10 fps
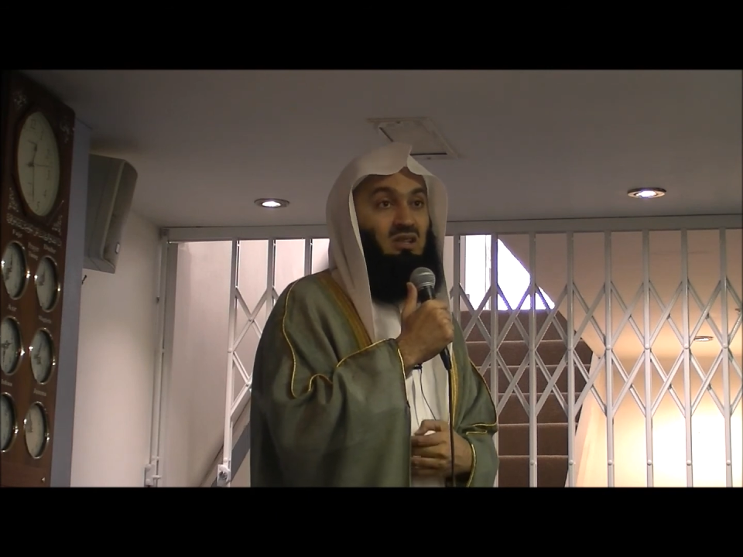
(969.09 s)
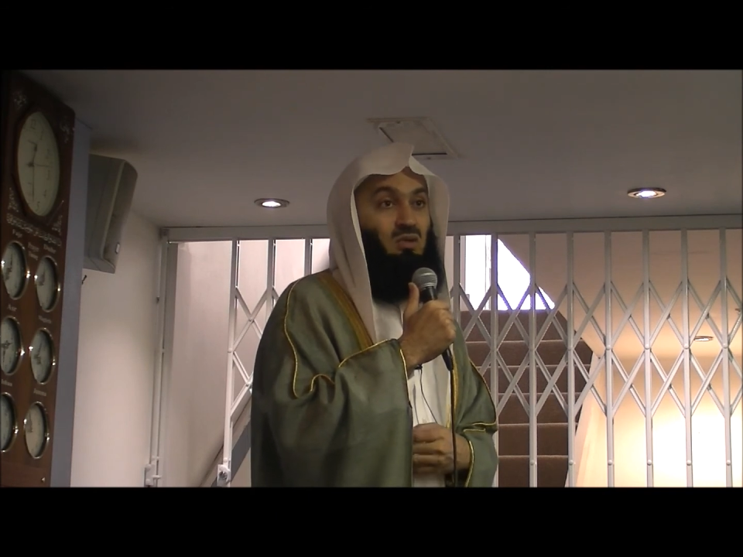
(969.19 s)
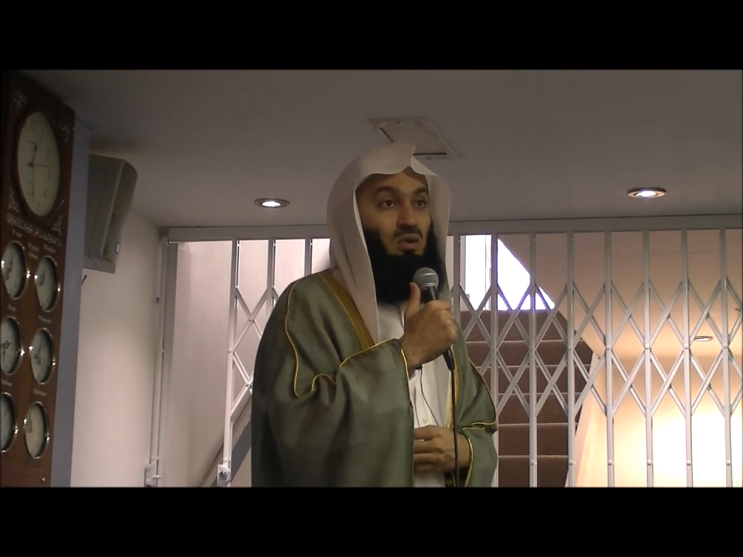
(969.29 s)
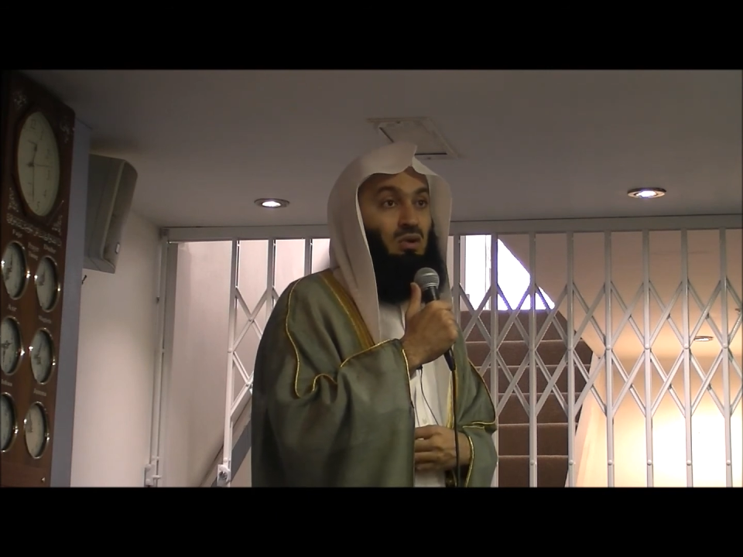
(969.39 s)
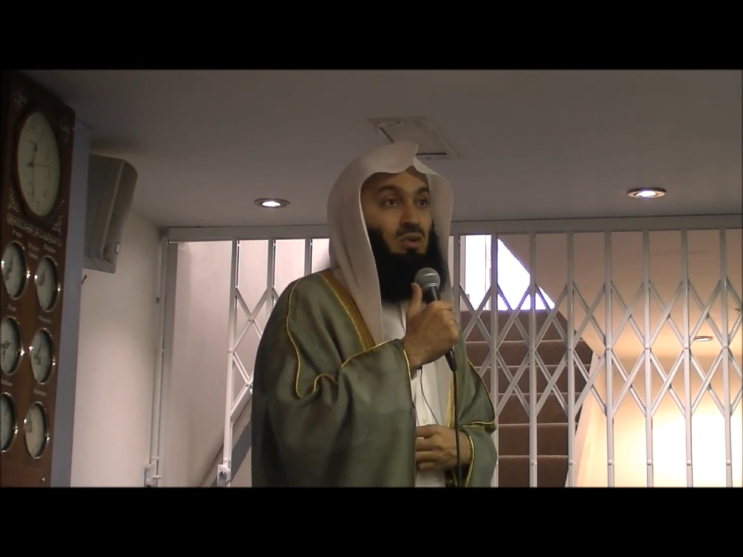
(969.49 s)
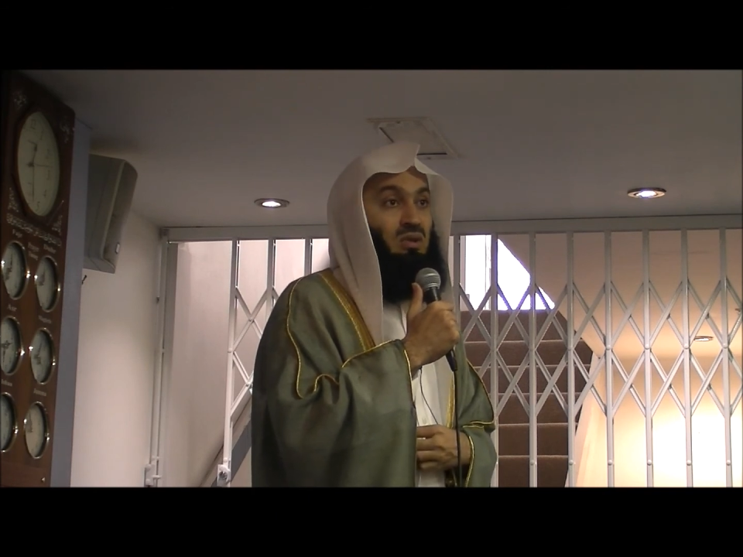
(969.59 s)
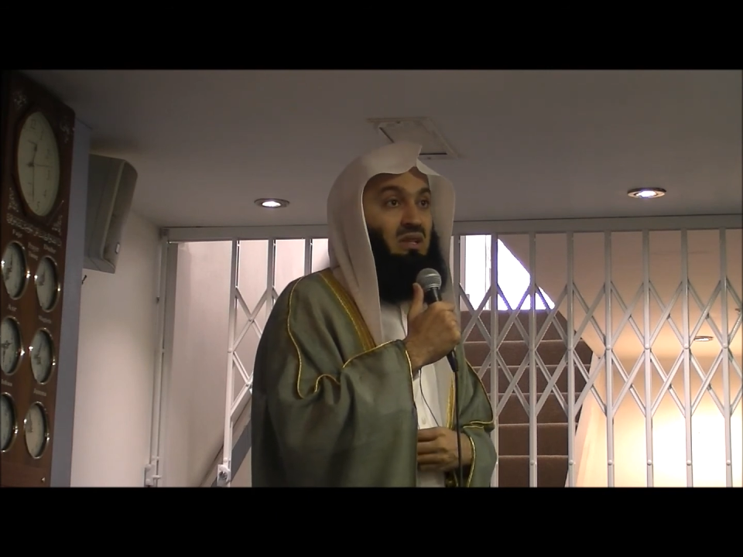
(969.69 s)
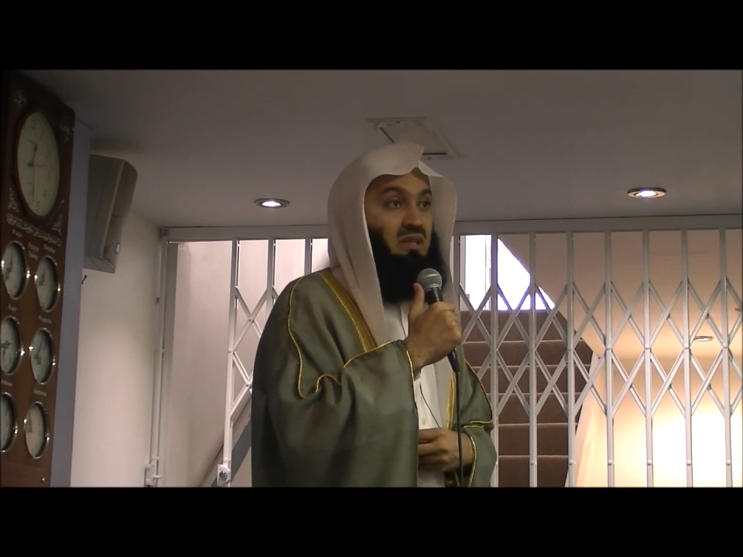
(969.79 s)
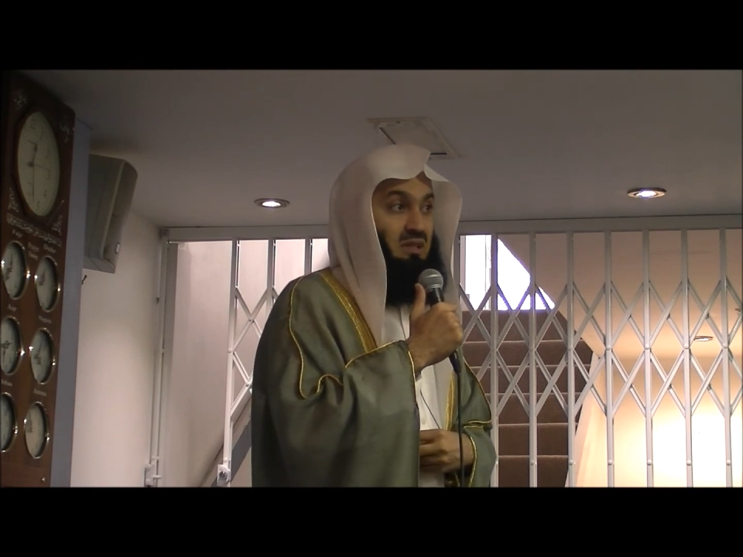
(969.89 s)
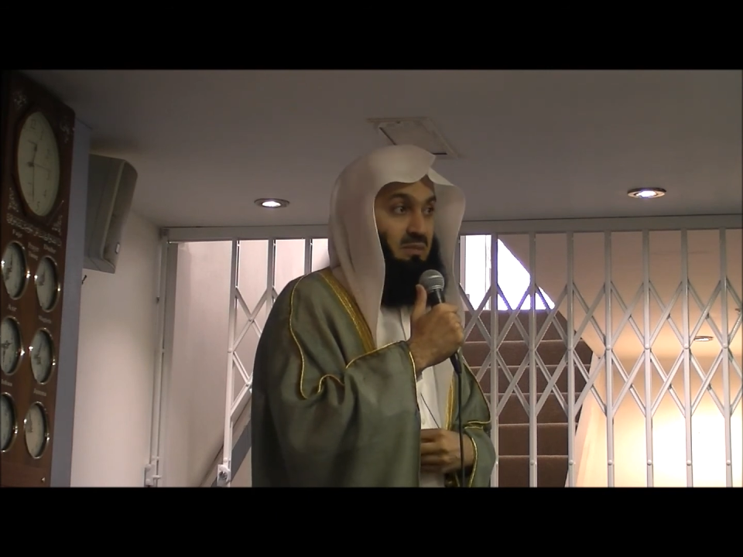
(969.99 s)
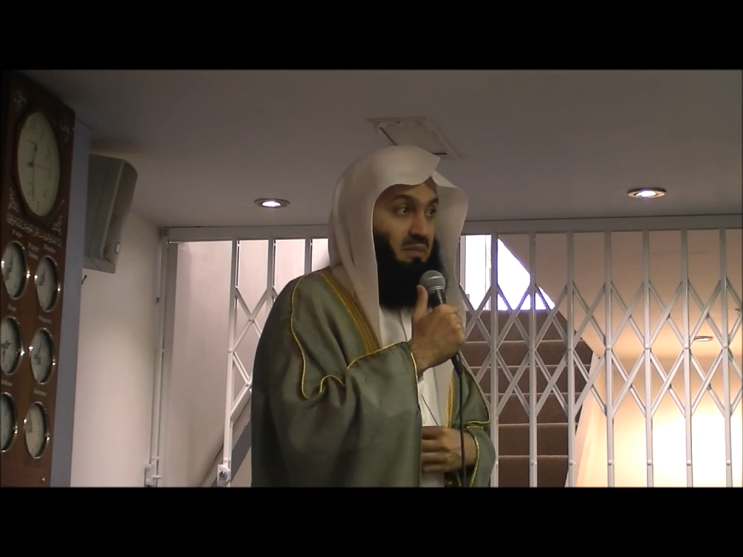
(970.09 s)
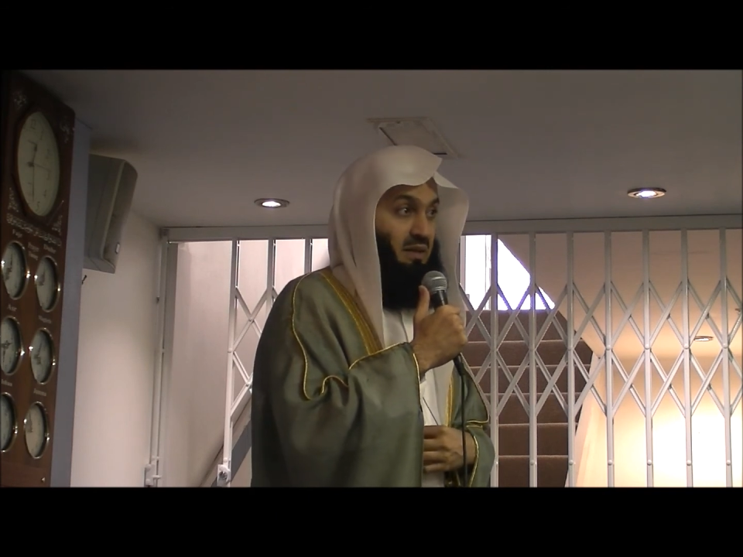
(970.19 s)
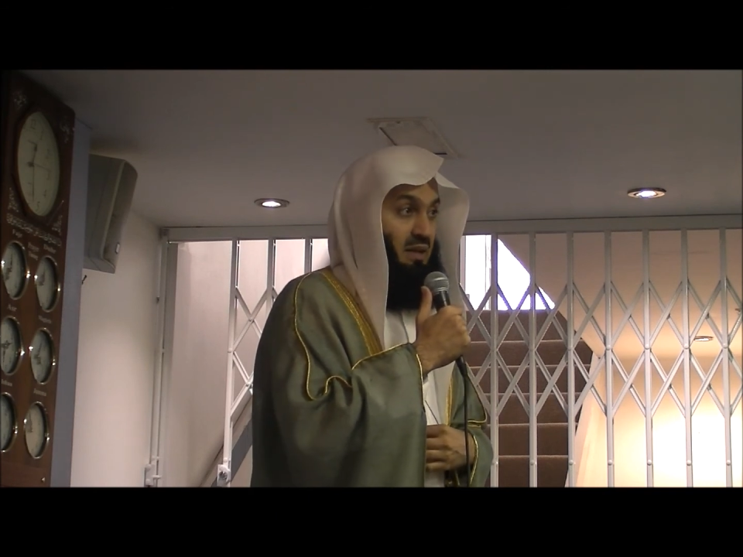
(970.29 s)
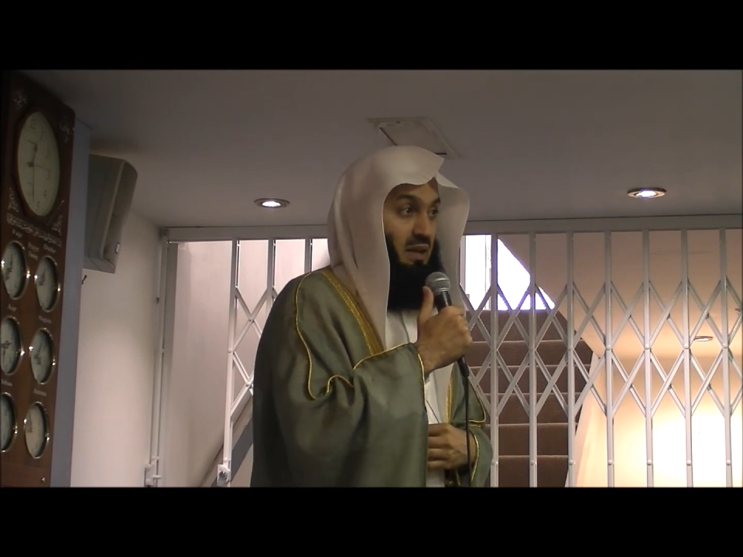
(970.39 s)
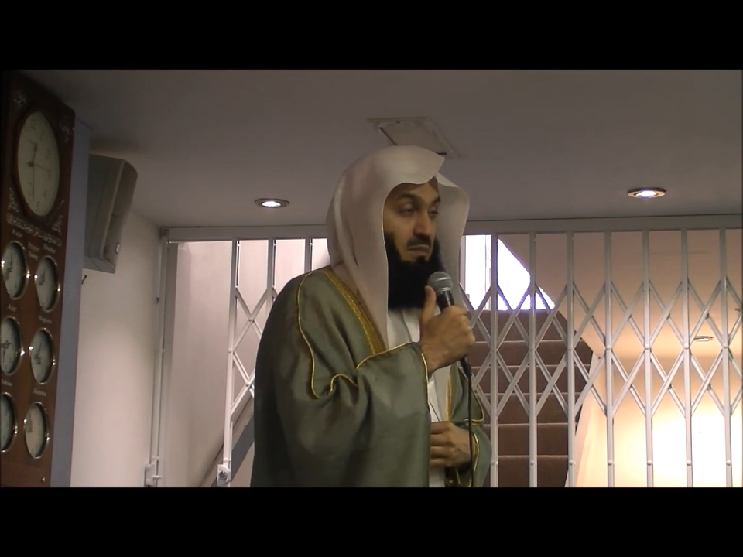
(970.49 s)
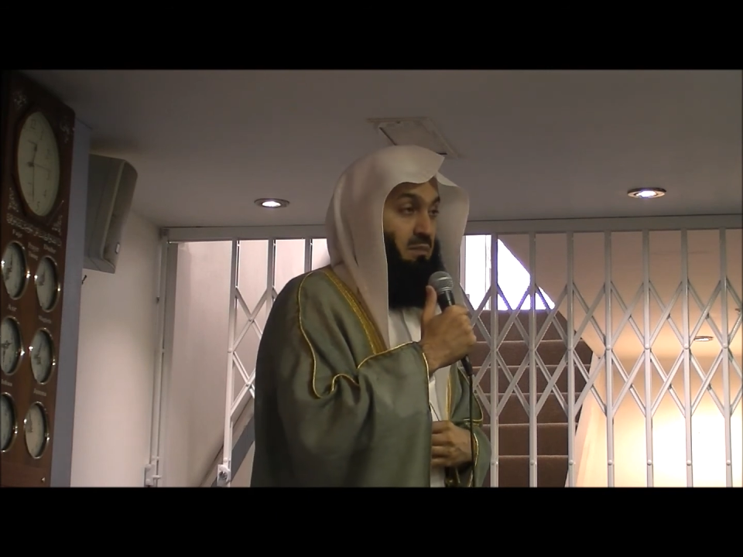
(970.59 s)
us all goodness.